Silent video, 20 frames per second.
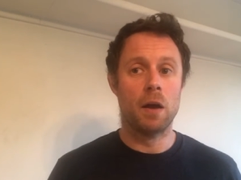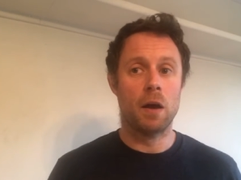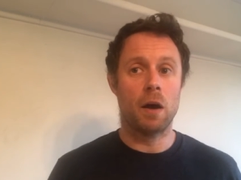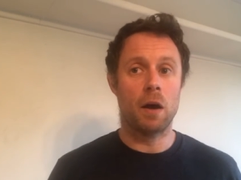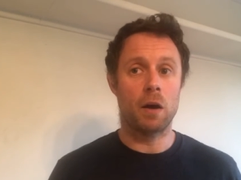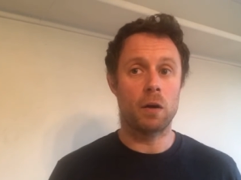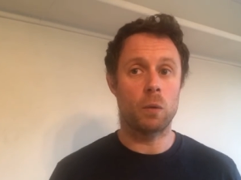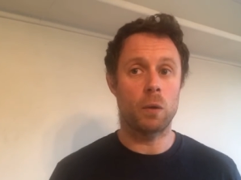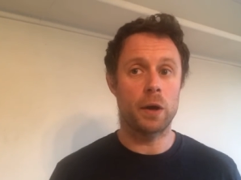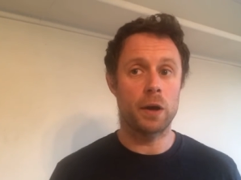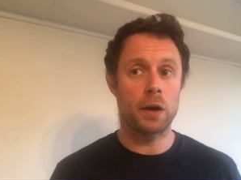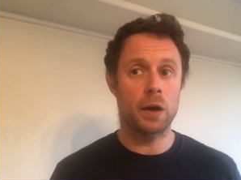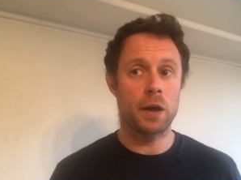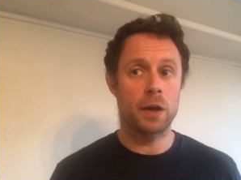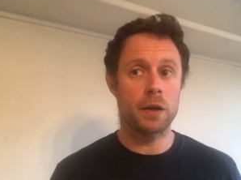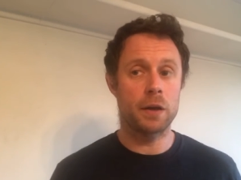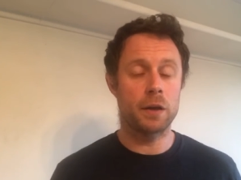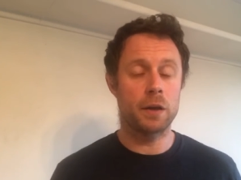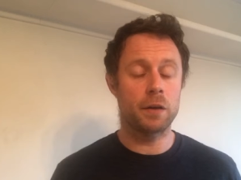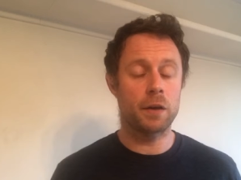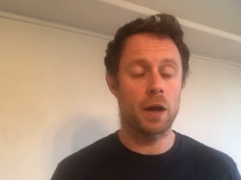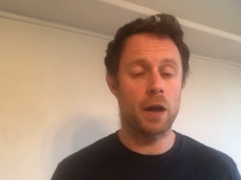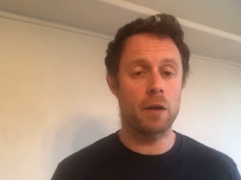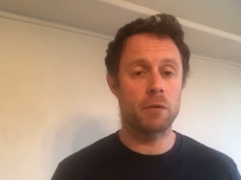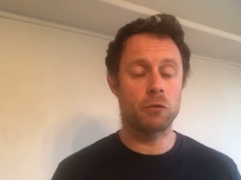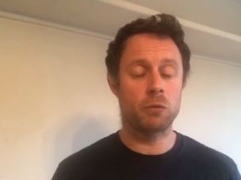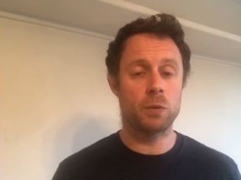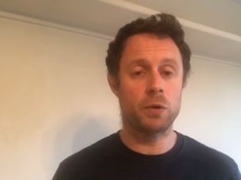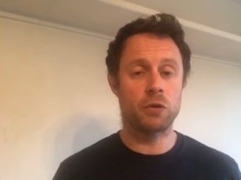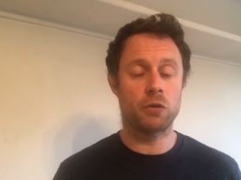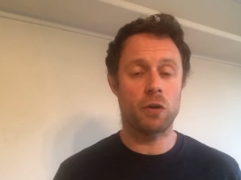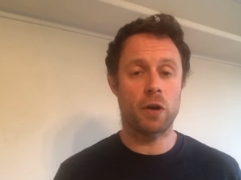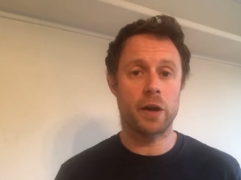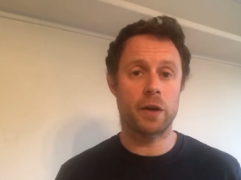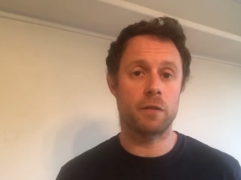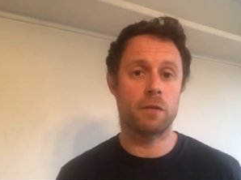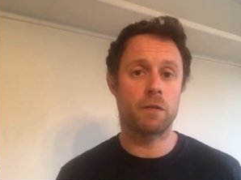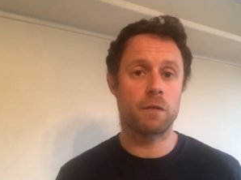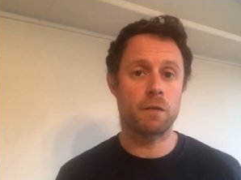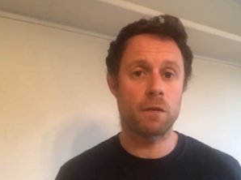Quite a lot of the times we try
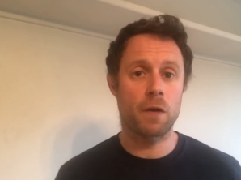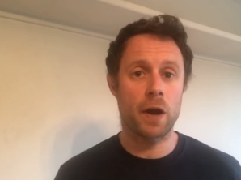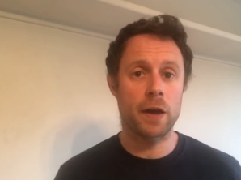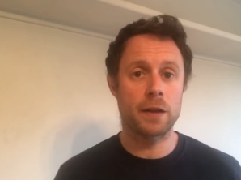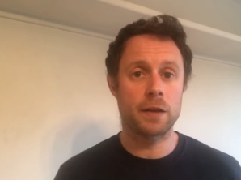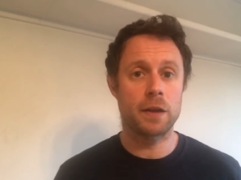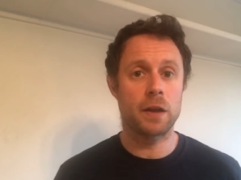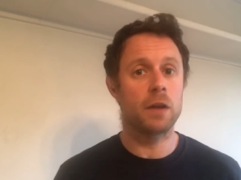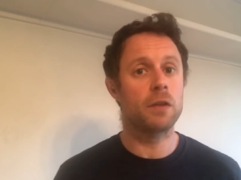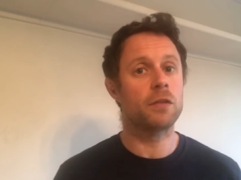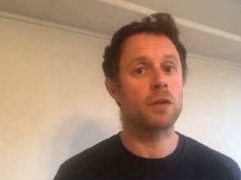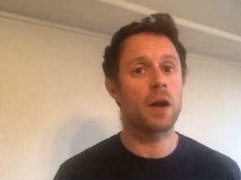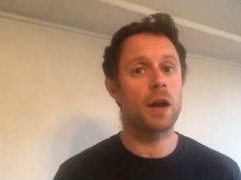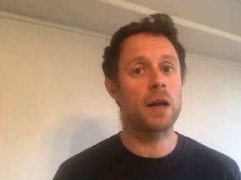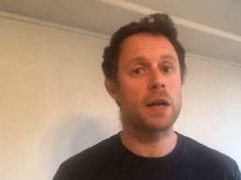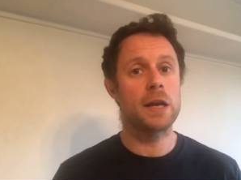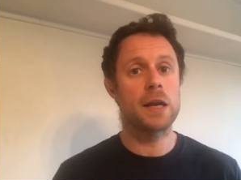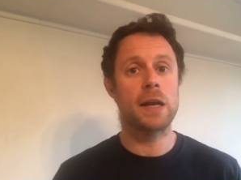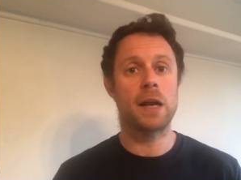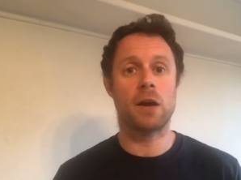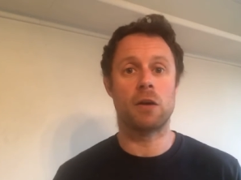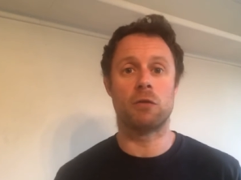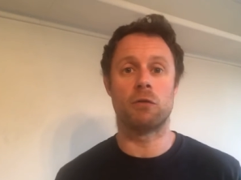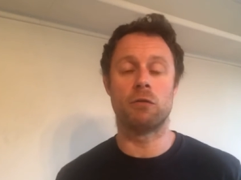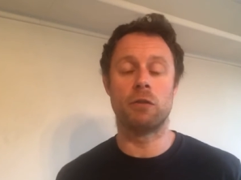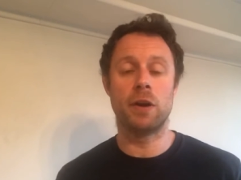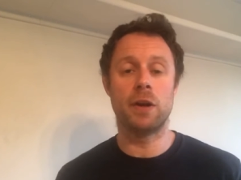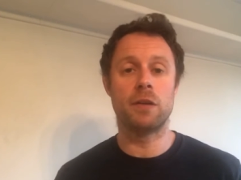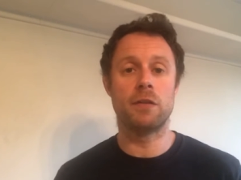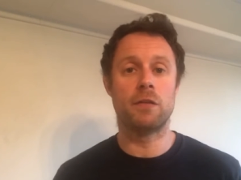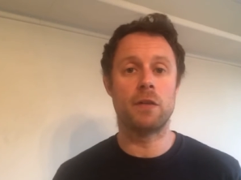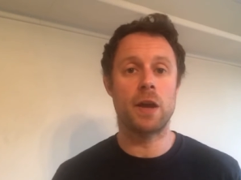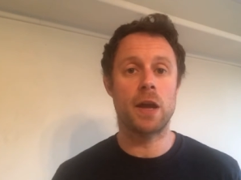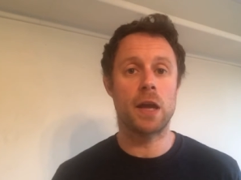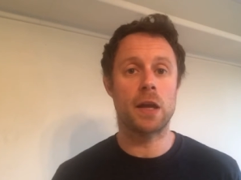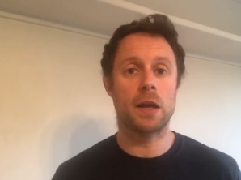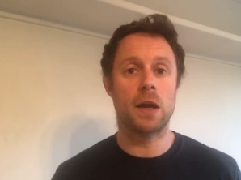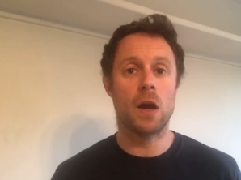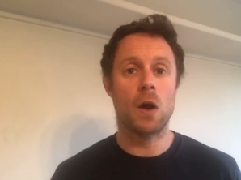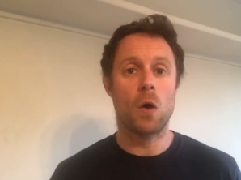and fight the anxiety, get rid of
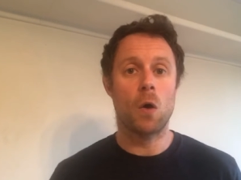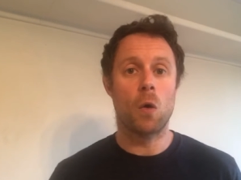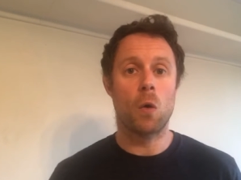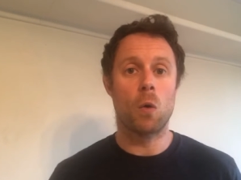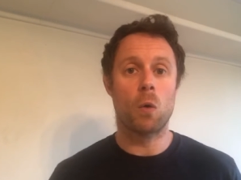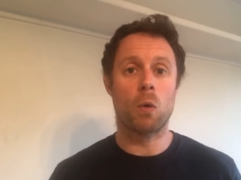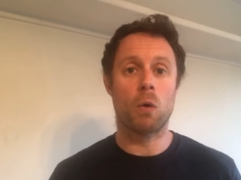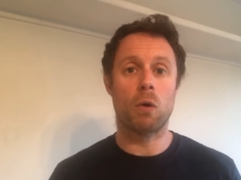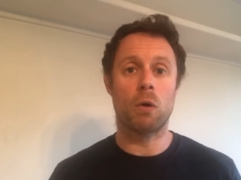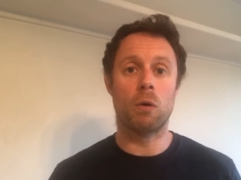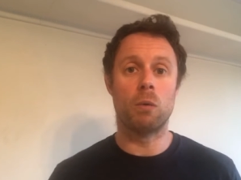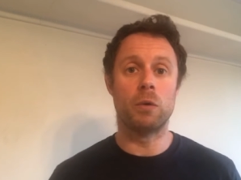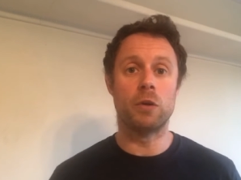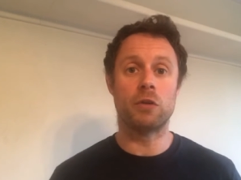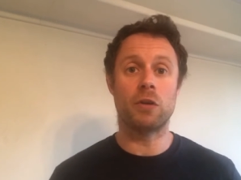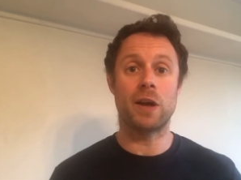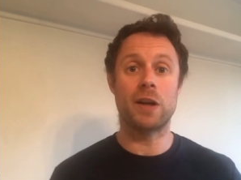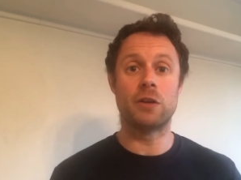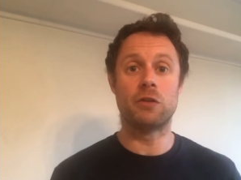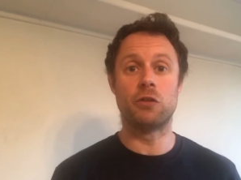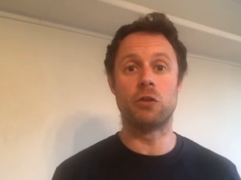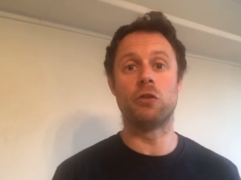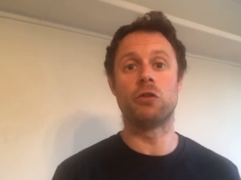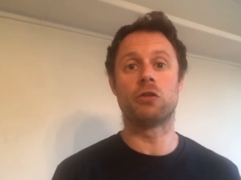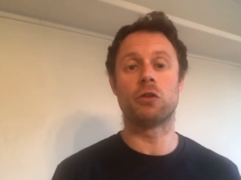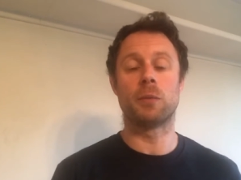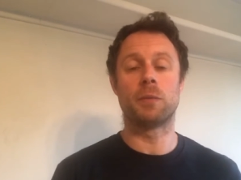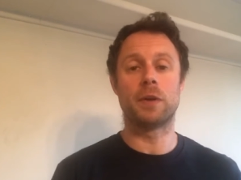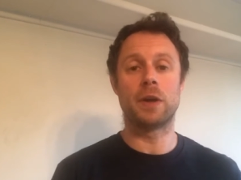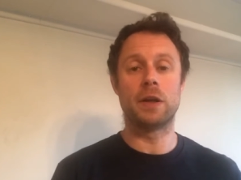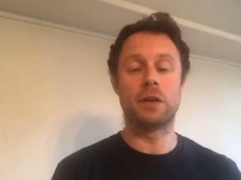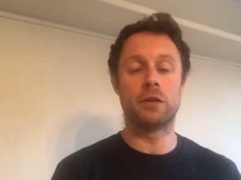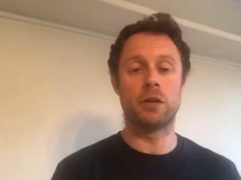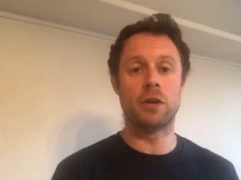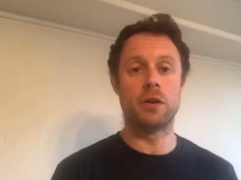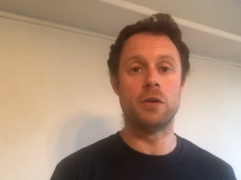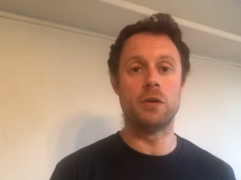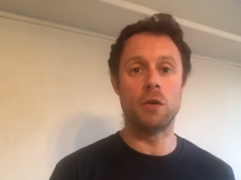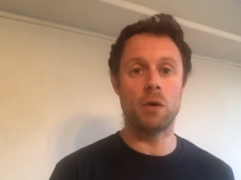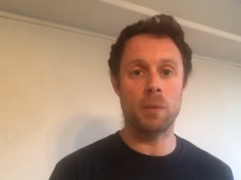it, or we try and do something to
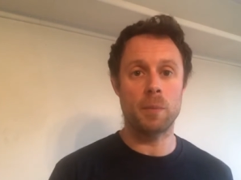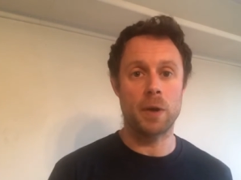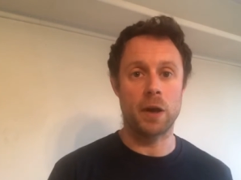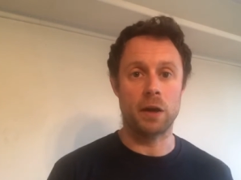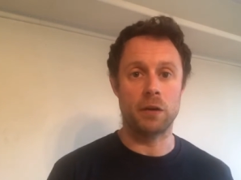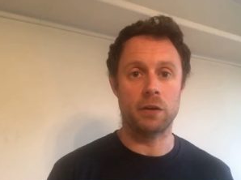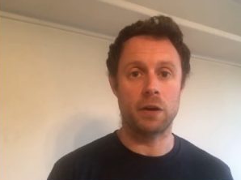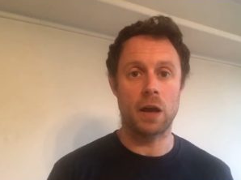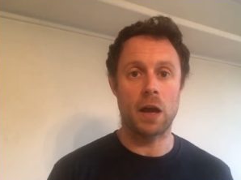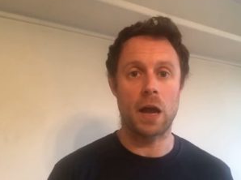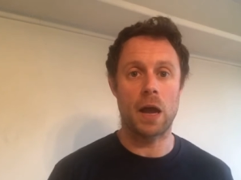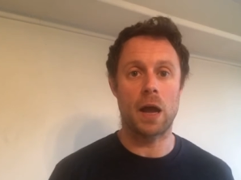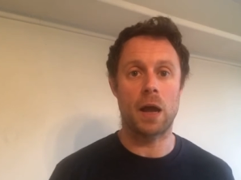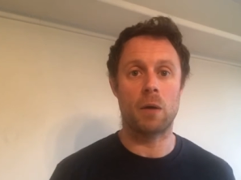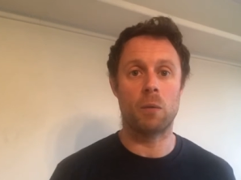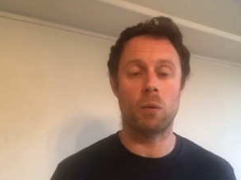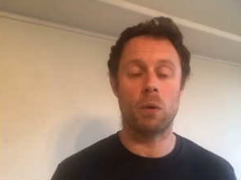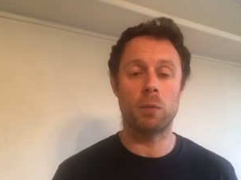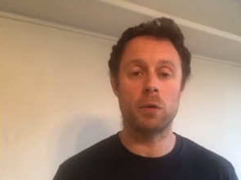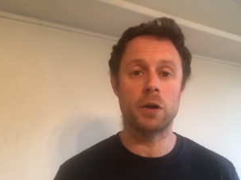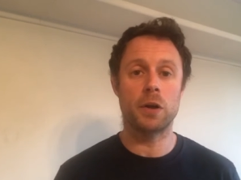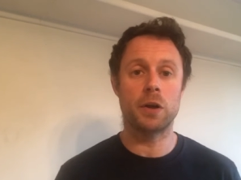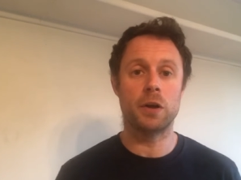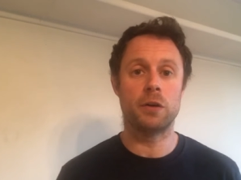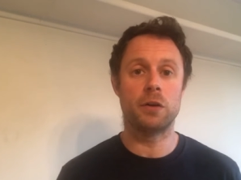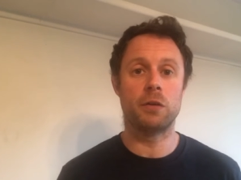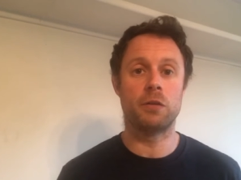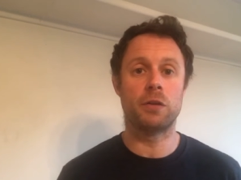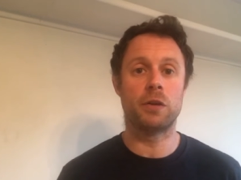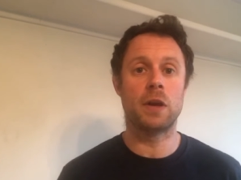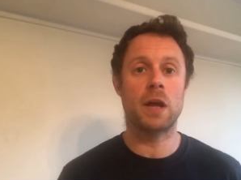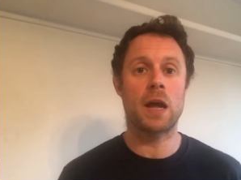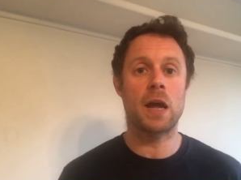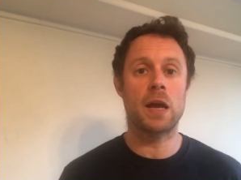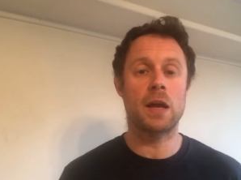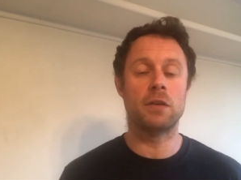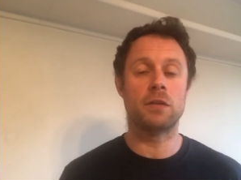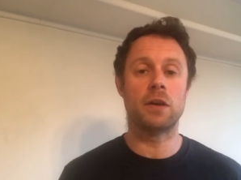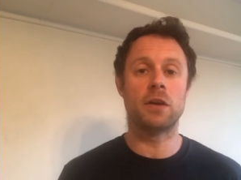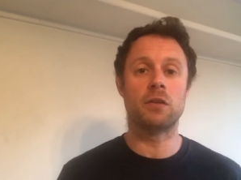numb it. And what we're going to do today
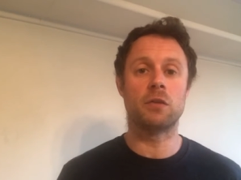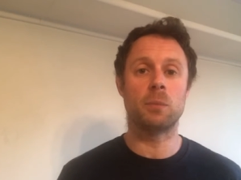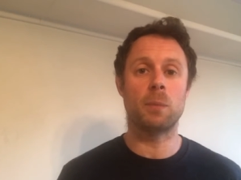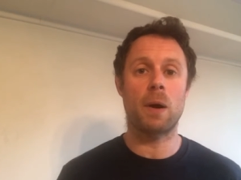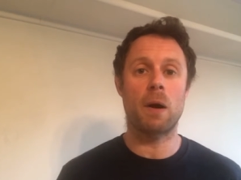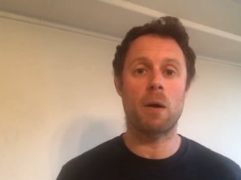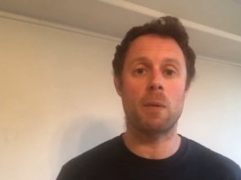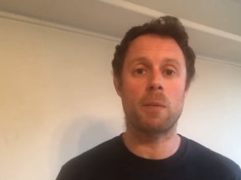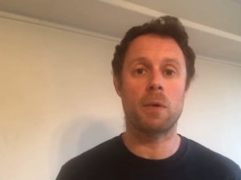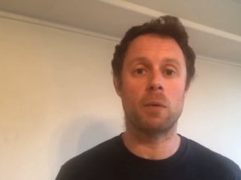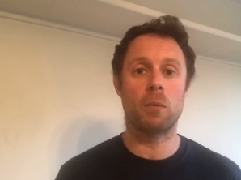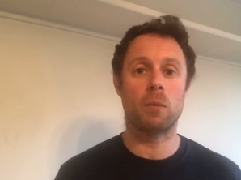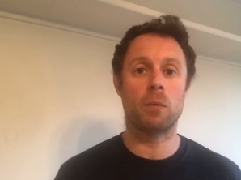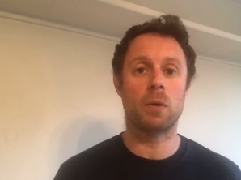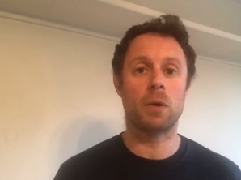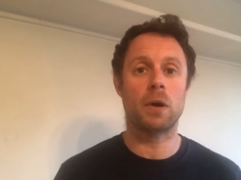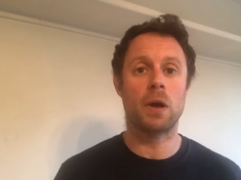is experiment with